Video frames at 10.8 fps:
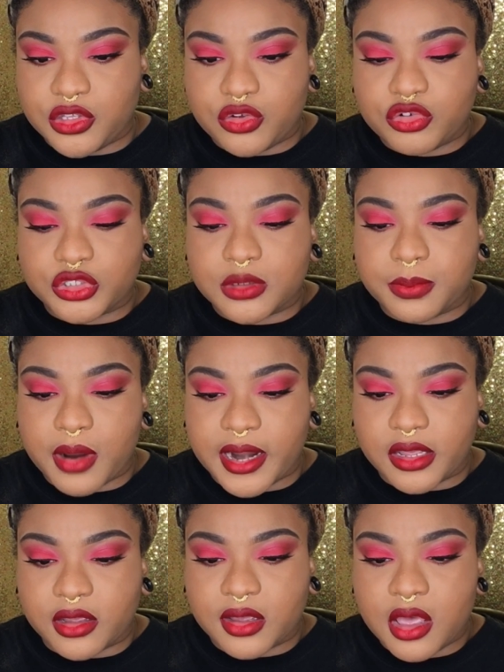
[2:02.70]
use your
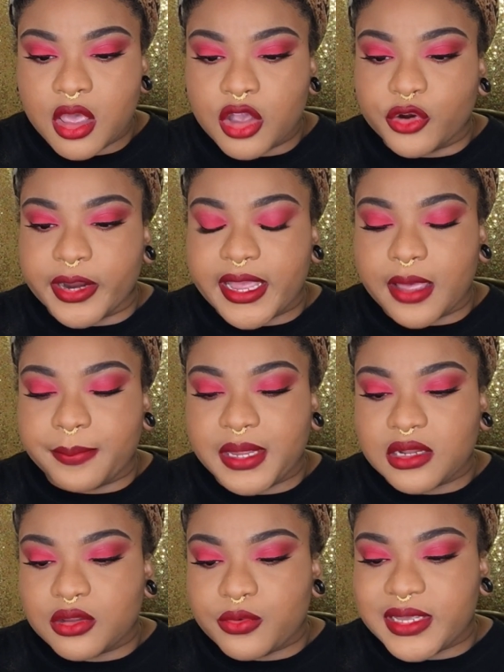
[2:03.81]
product, create a
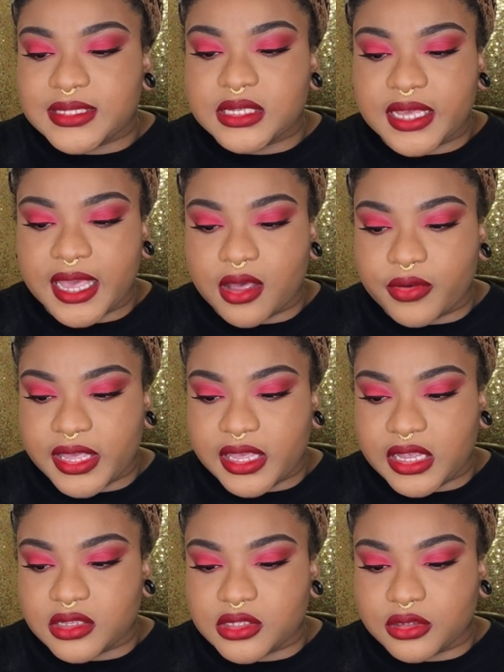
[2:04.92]
P.Louise account and
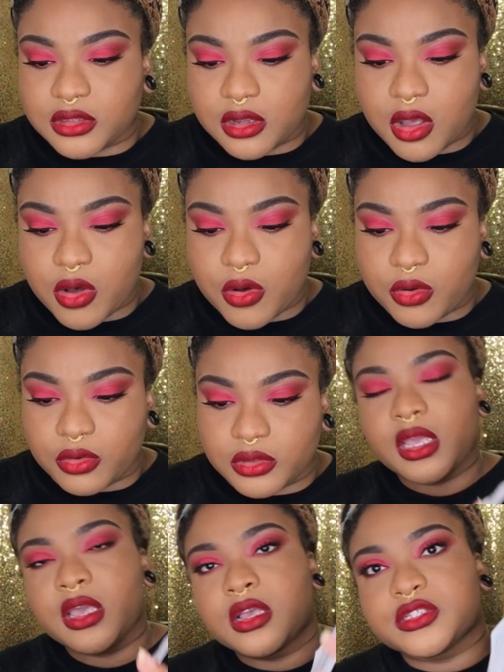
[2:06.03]
enter the code.
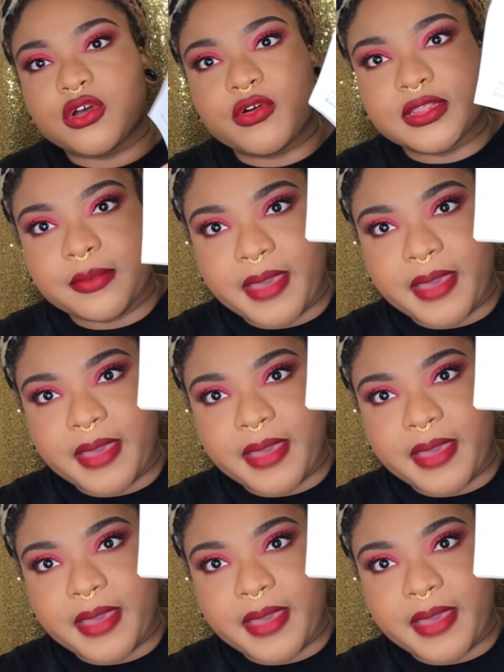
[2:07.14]
So on the